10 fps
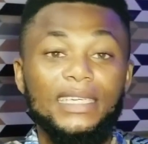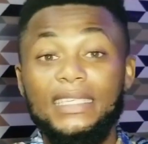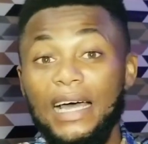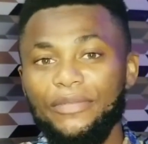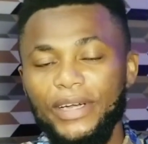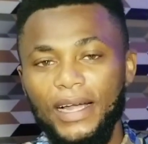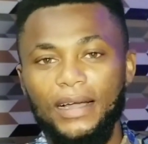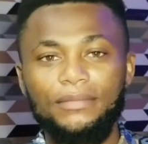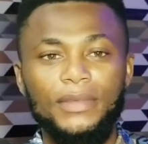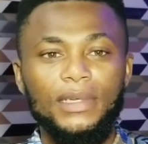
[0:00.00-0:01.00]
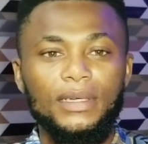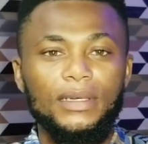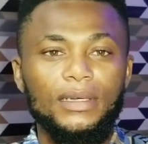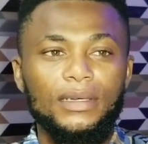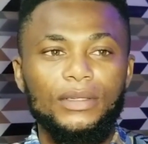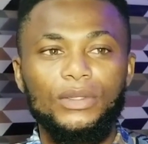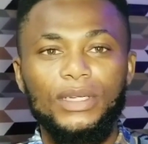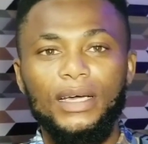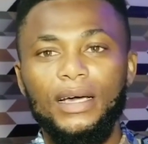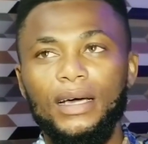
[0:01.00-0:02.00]
East Africa, into
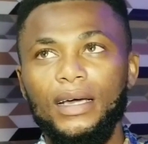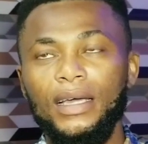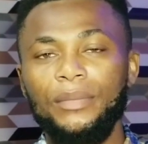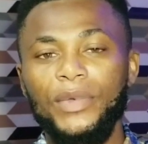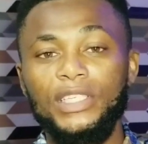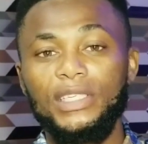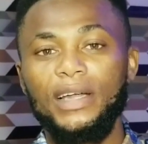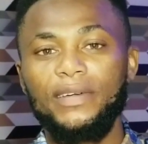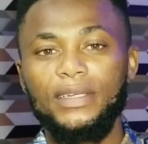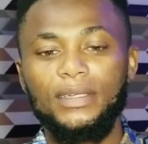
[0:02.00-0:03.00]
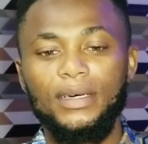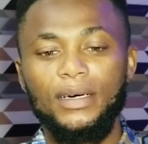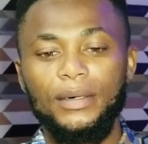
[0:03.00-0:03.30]
their engineering